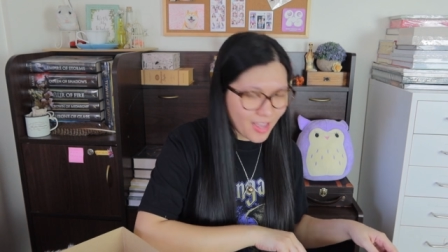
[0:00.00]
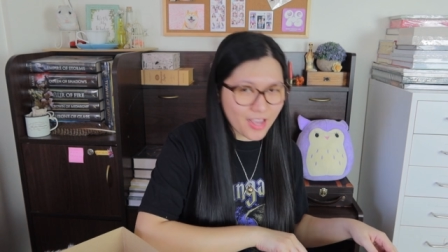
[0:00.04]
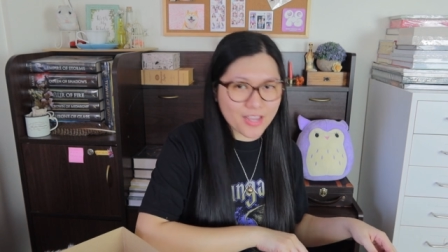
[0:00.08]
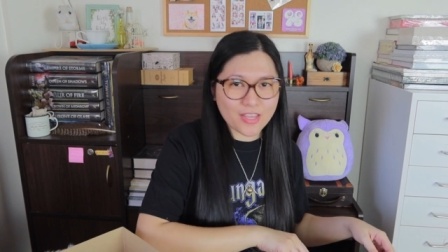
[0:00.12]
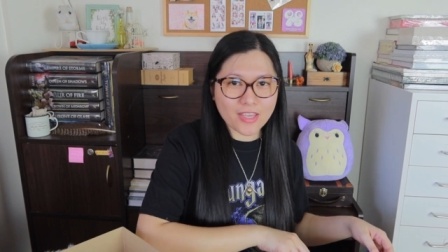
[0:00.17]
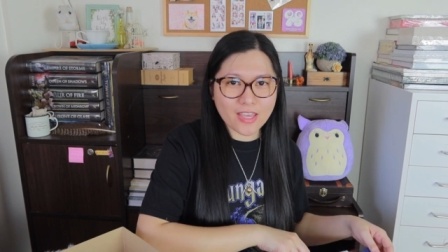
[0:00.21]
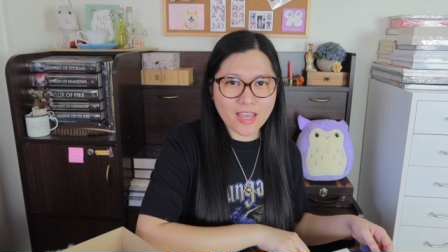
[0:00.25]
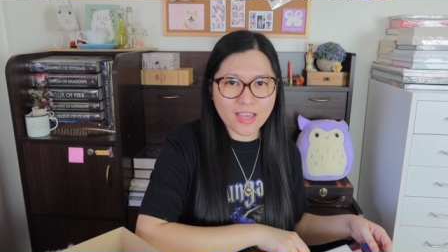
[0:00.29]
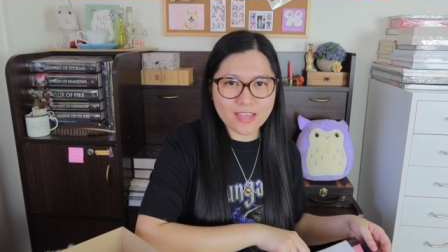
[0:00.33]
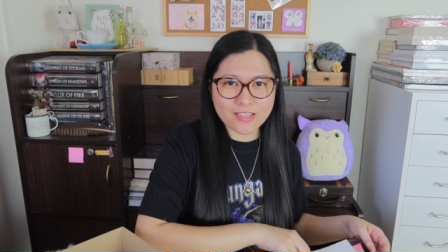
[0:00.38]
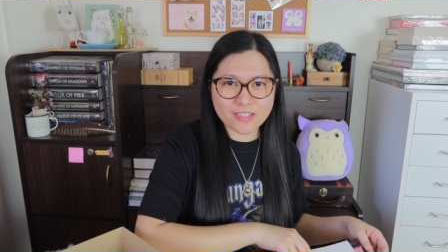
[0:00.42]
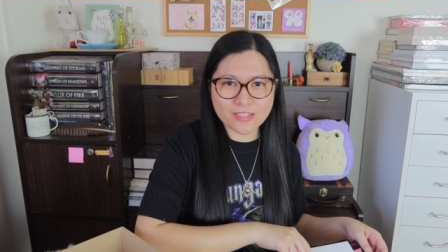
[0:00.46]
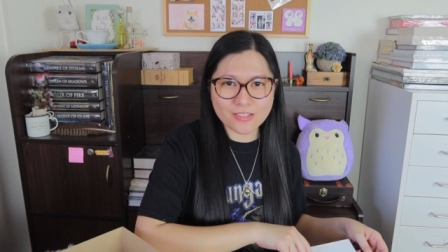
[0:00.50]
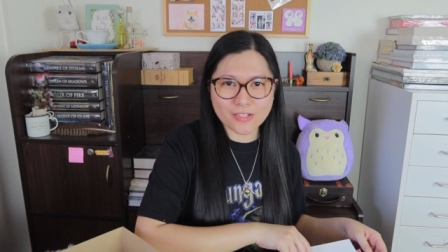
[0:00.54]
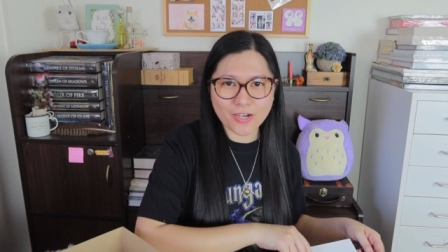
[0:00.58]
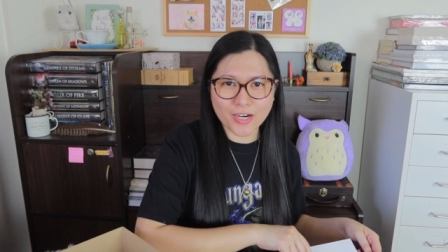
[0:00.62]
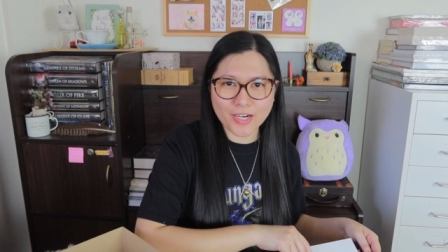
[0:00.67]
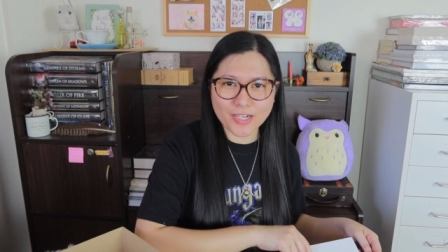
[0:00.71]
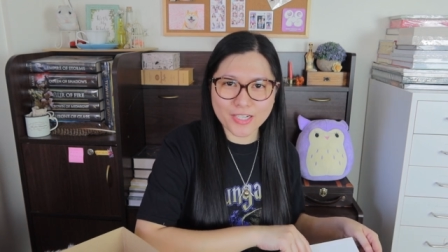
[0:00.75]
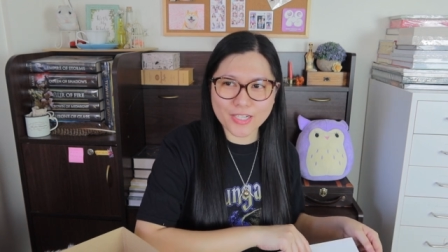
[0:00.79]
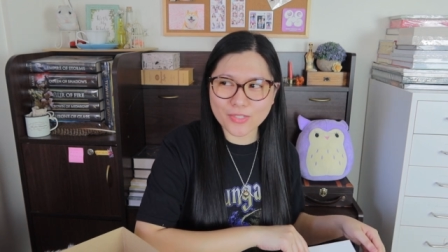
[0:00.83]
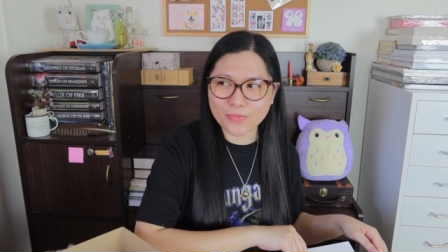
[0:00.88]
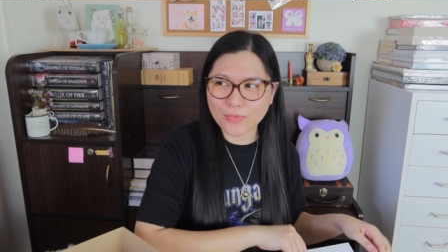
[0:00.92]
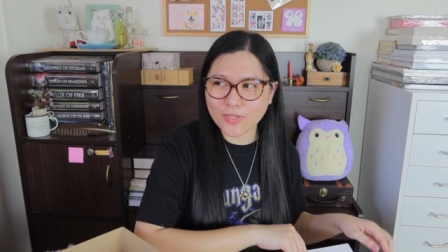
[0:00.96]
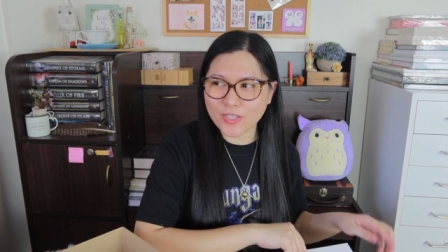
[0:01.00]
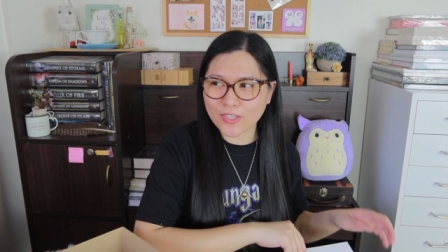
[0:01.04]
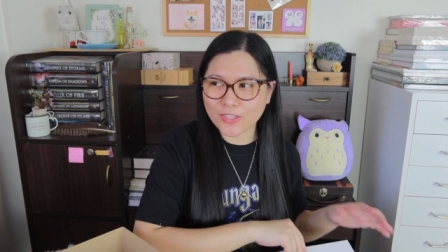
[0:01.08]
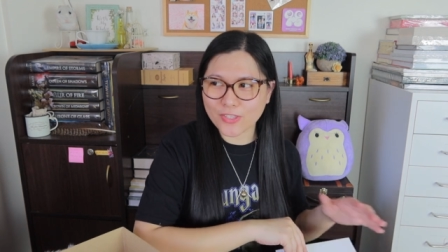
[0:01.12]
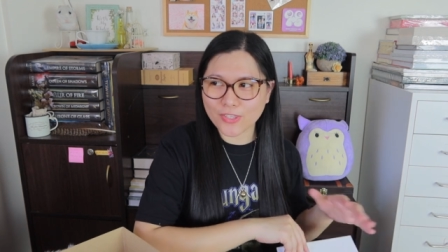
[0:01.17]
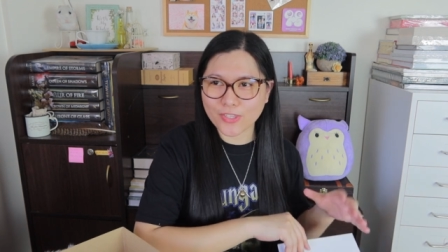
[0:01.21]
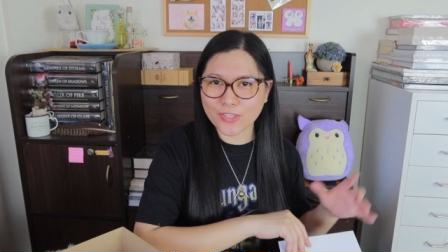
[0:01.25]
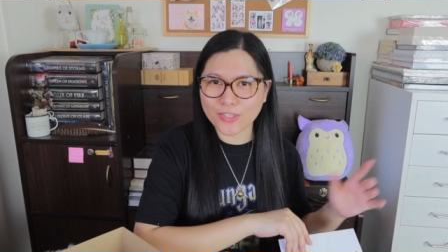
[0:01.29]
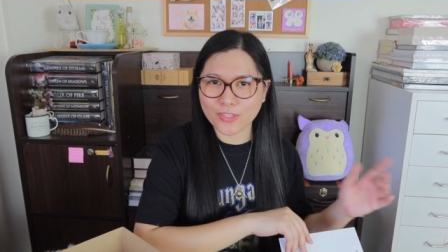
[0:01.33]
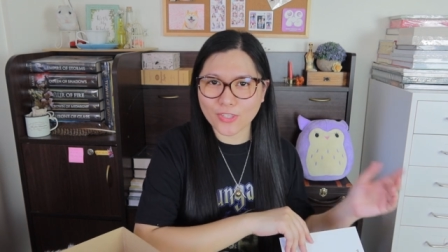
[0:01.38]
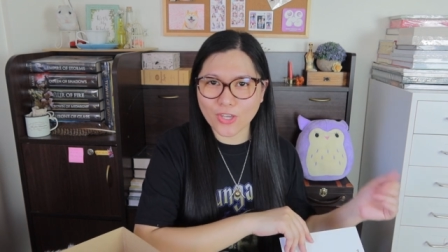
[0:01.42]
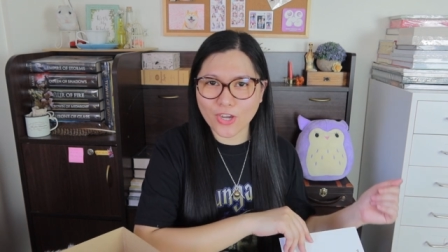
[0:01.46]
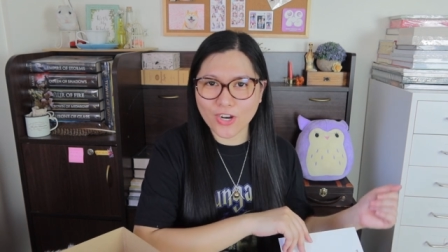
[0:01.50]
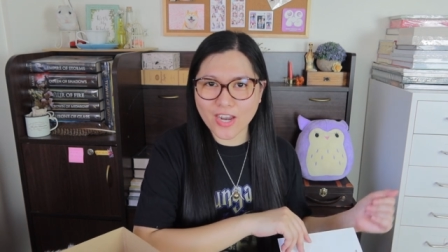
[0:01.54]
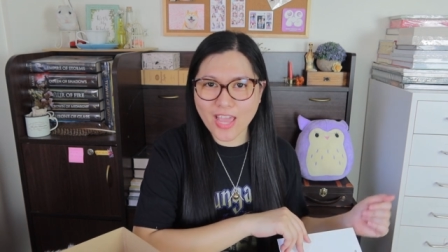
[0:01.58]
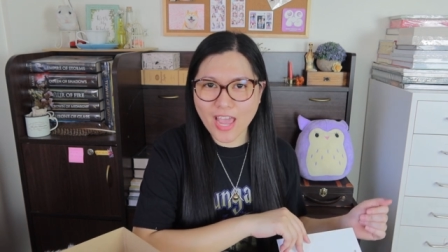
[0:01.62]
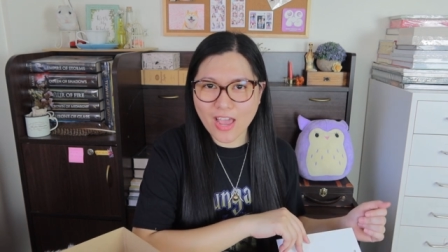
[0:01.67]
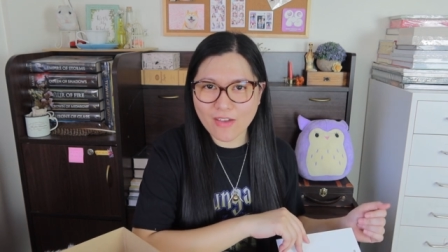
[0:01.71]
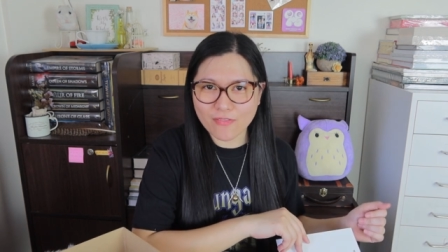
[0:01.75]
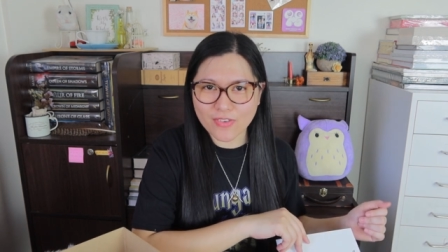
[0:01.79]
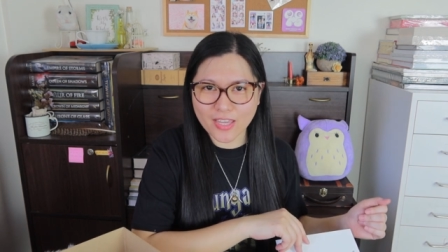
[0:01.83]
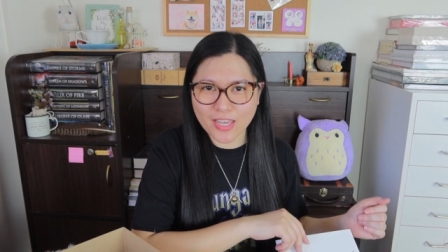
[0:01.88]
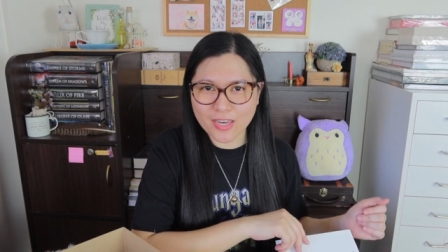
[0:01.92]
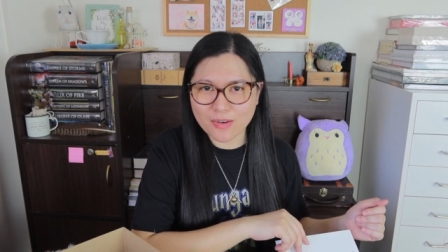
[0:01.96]
I, I started with not
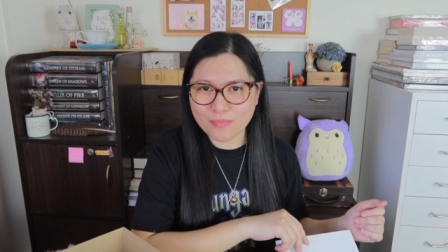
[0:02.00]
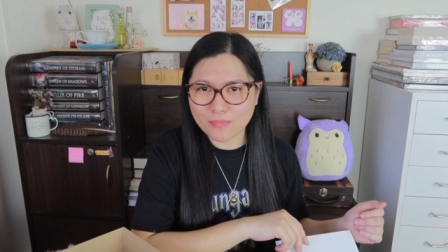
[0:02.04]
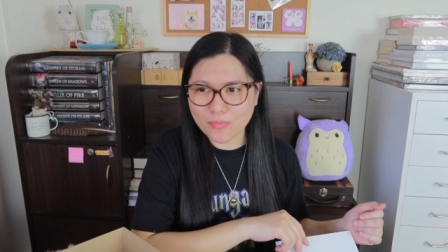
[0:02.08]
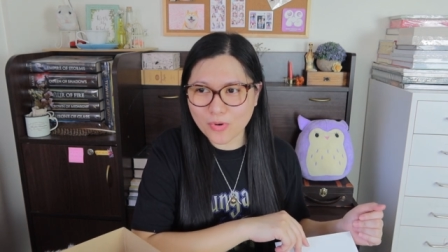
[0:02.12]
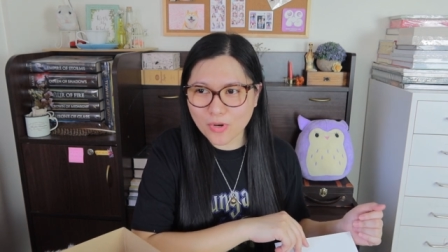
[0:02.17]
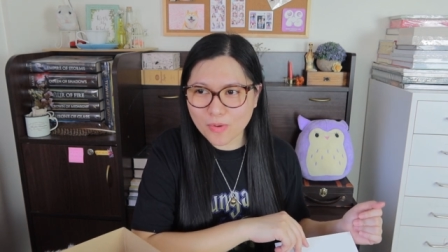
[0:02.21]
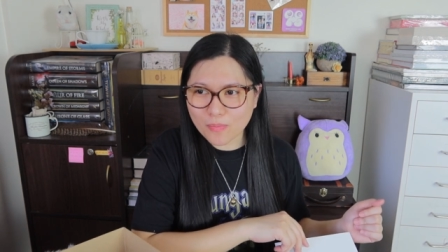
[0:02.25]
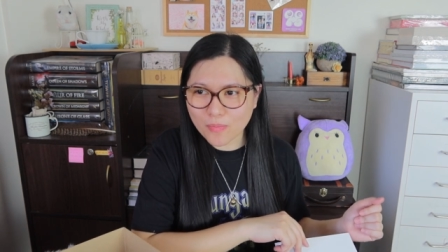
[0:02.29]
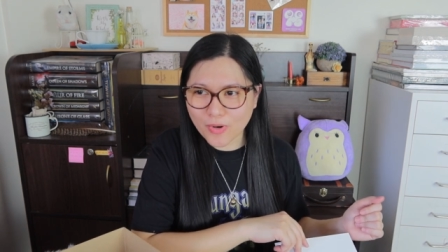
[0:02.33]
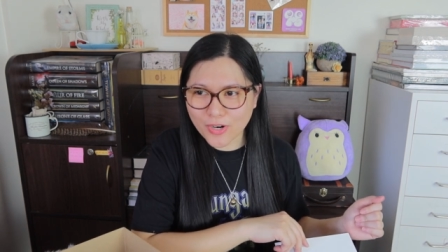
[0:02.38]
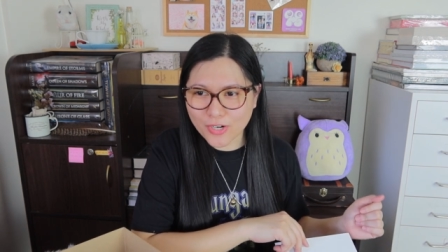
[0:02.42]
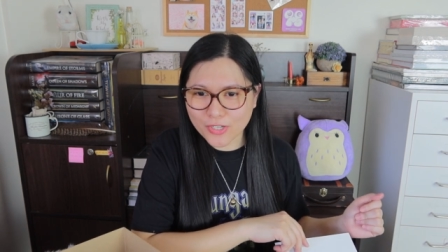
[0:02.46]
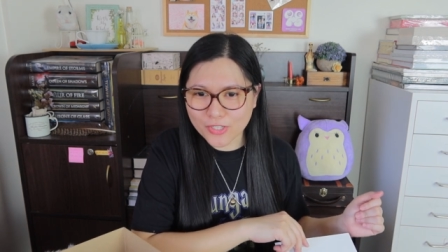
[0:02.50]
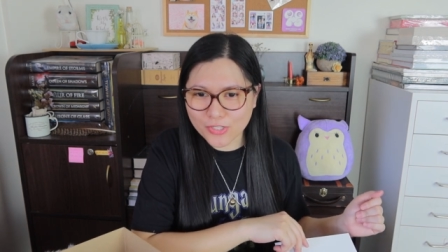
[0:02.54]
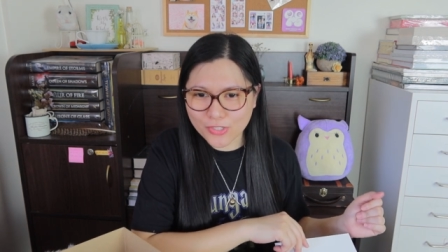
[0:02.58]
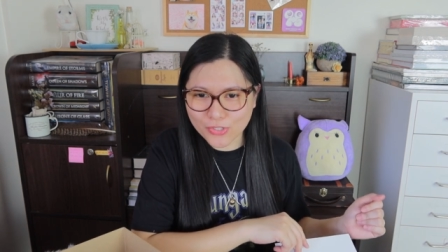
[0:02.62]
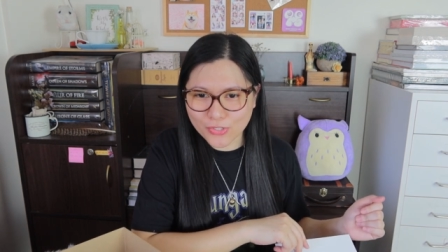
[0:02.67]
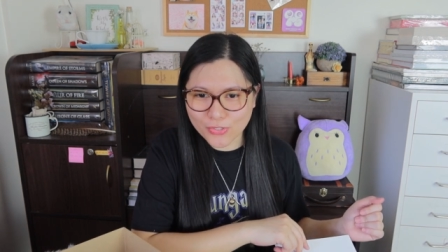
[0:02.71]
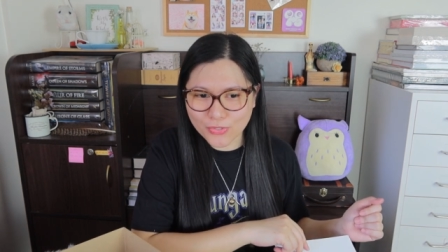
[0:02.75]
having any bookmarks